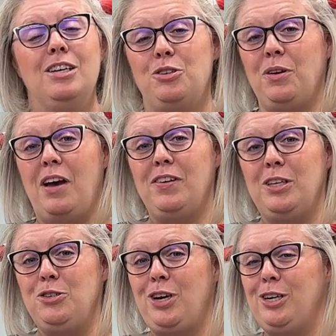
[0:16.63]
Don't have
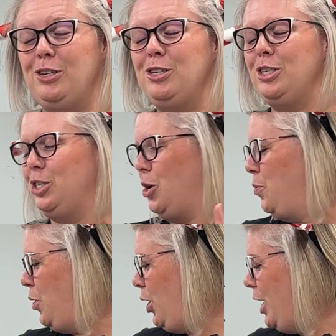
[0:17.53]
Illustrator?
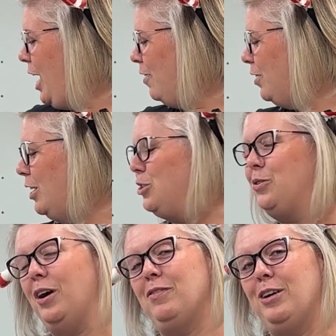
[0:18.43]
Don't worry, I've
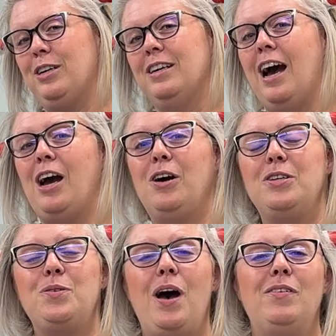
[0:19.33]
got you covered. I
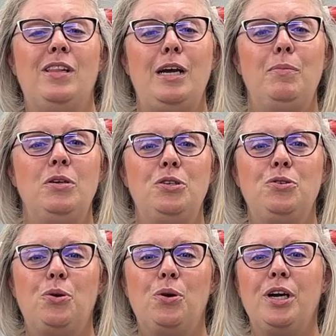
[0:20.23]
also have a Lightburn
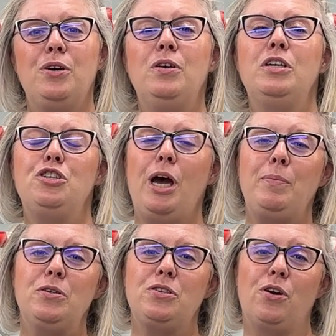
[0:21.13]
tutorial.
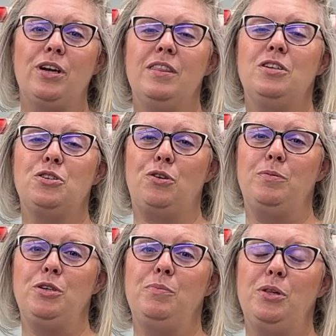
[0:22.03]
Chapters are in the
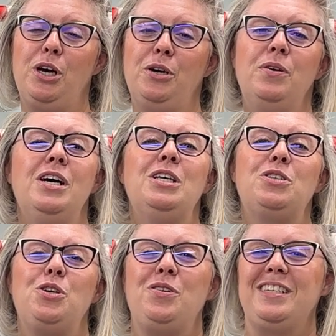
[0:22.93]
description below
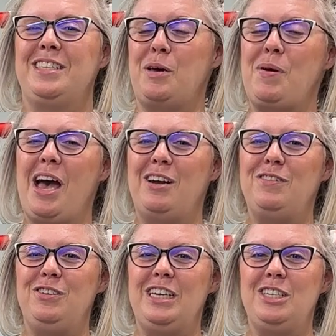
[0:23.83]
so you can skip
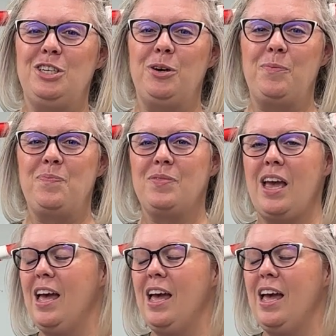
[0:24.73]
ahead if you need to.